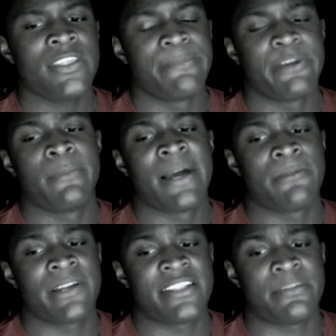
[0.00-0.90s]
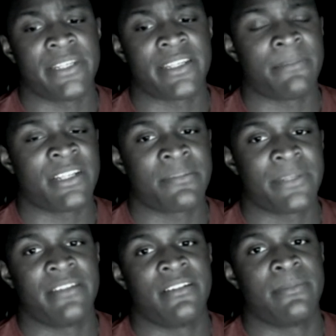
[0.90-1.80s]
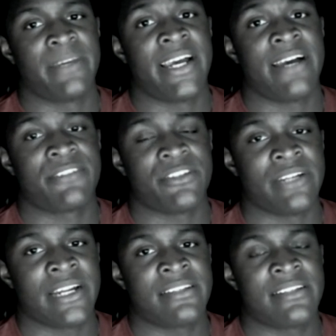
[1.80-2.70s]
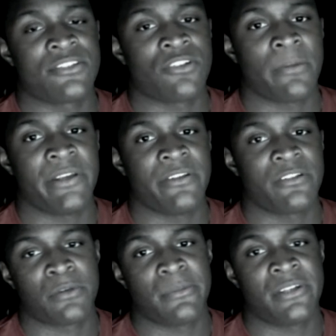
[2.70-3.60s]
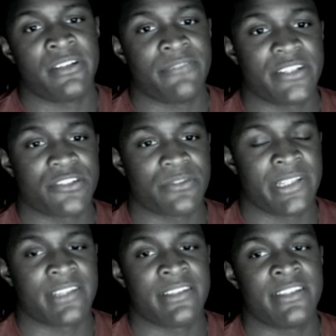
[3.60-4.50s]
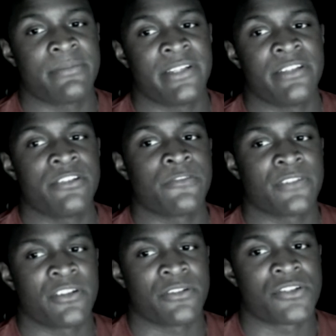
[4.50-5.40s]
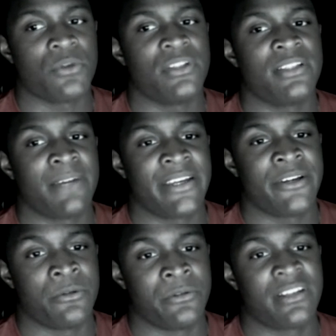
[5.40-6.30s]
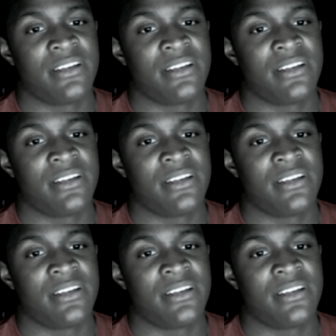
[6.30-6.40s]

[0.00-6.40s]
and bear in mind when I speak, I'm not speaking on the behalf of the United States Army or the Department of Defense or anything. These opinions are solely my own.